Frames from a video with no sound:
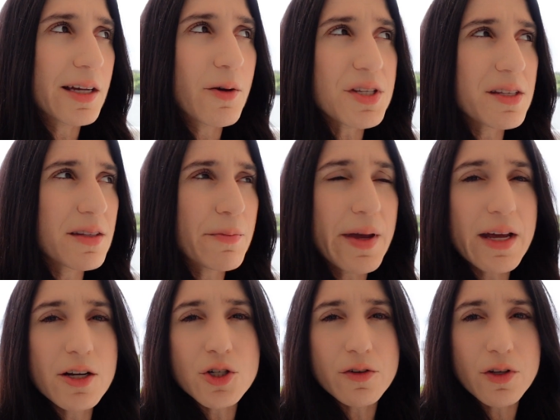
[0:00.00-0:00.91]
he wasn't the
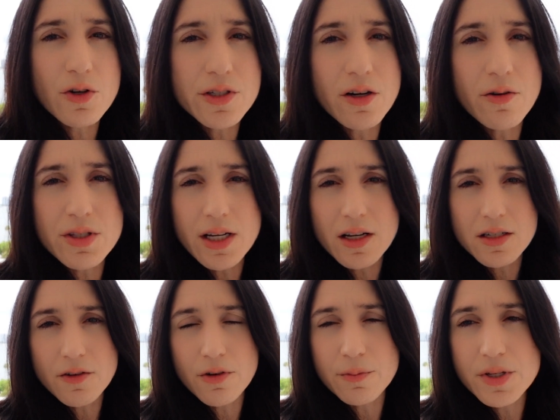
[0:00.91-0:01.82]
manager of the hotel, it was like
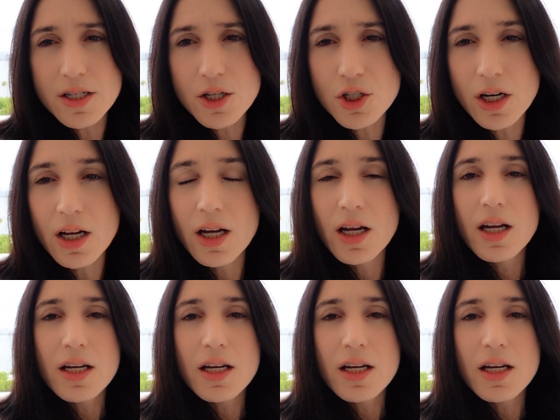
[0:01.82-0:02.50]
a different position,